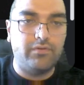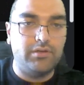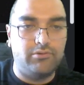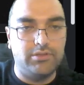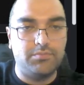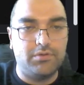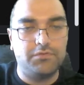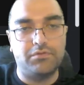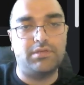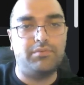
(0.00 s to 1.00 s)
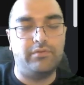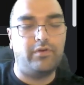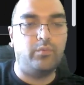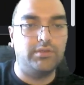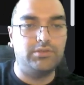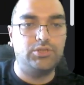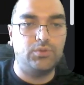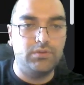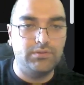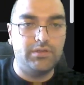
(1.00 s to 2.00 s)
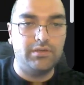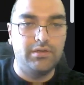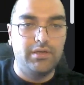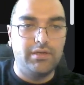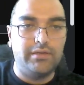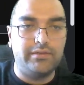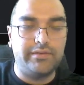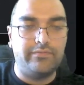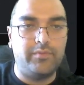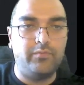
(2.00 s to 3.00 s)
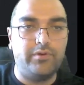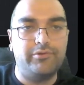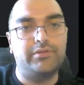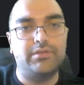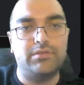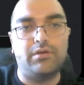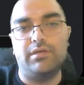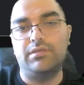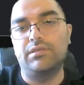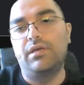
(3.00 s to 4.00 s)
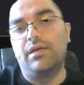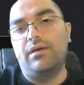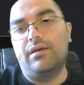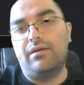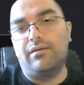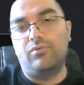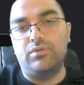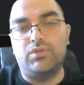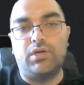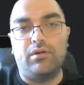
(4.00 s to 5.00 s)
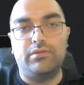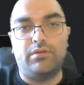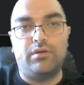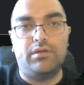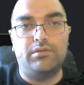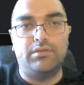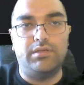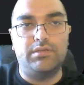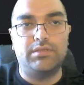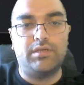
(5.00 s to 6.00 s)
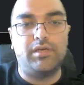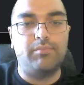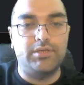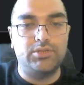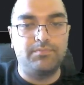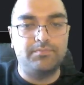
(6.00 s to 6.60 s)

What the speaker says: the response. For example, if I want it shorter, it gave me very concise result on this image.